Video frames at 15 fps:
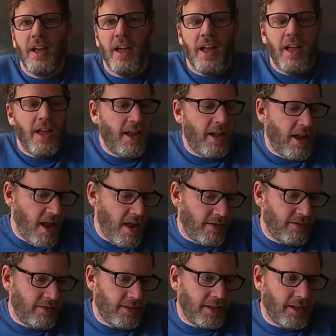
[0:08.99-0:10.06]

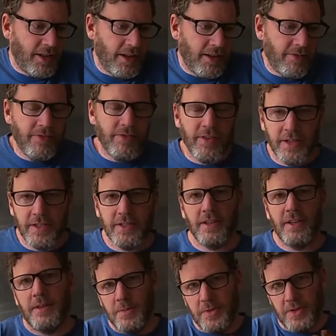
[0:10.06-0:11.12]
in the life and
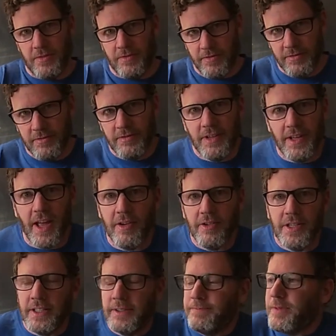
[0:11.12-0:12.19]
times of the
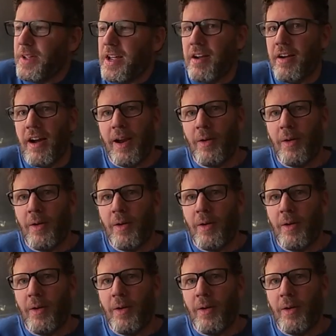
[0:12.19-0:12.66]
Audi here,